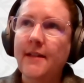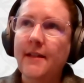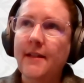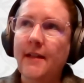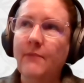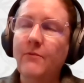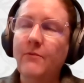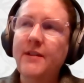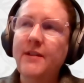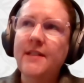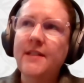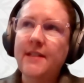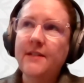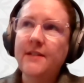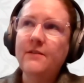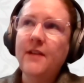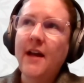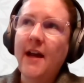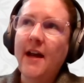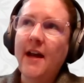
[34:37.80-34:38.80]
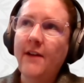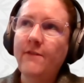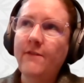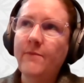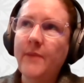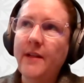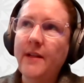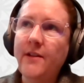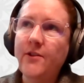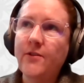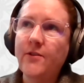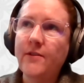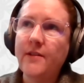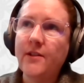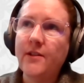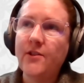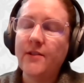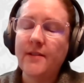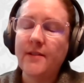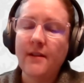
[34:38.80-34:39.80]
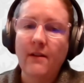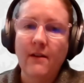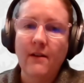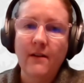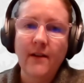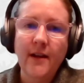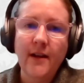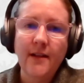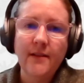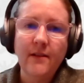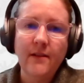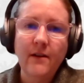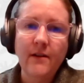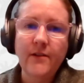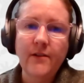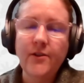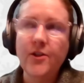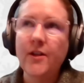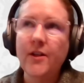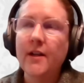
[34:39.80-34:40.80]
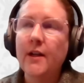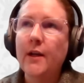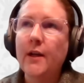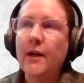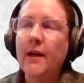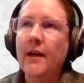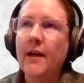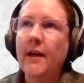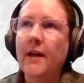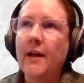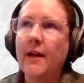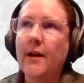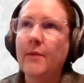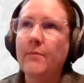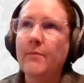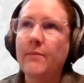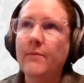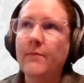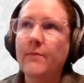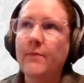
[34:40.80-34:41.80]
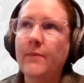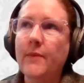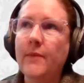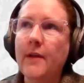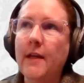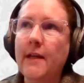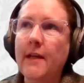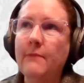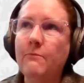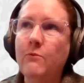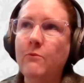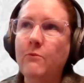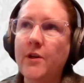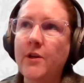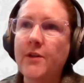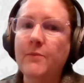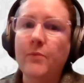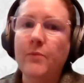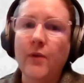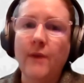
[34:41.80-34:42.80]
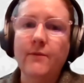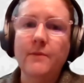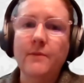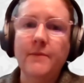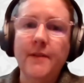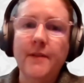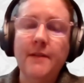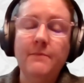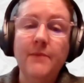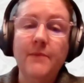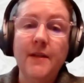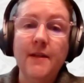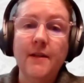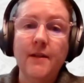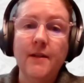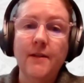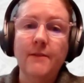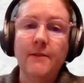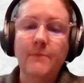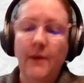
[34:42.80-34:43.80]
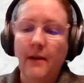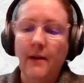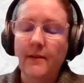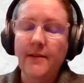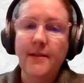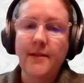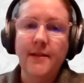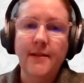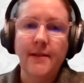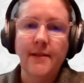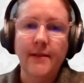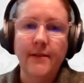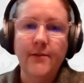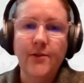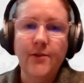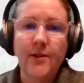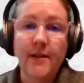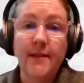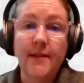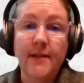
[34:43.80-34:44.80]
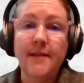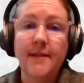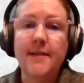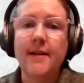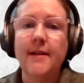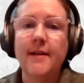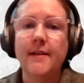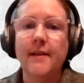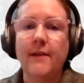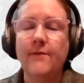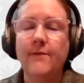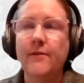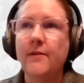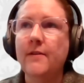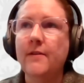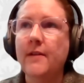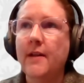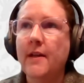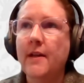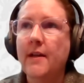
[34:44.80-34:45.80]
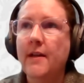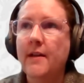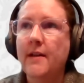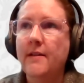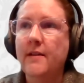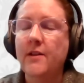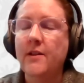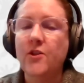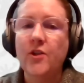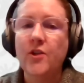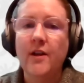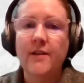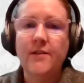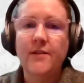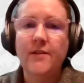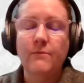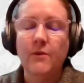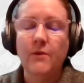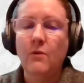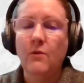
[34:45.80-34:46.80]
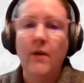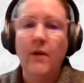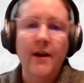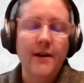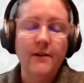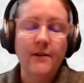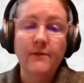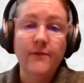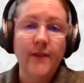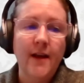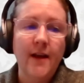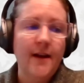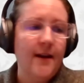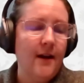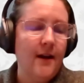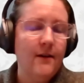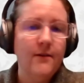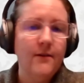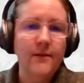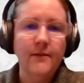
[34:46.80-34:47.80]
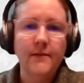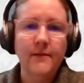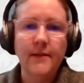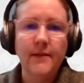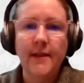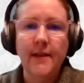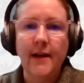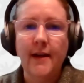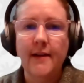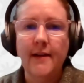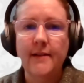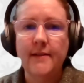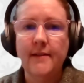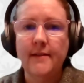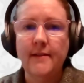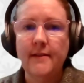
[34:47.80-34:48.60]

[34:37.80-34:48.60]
and we still have many jurisdictions that are at large. It would probably be a good policy solution at the state level to just require flat out that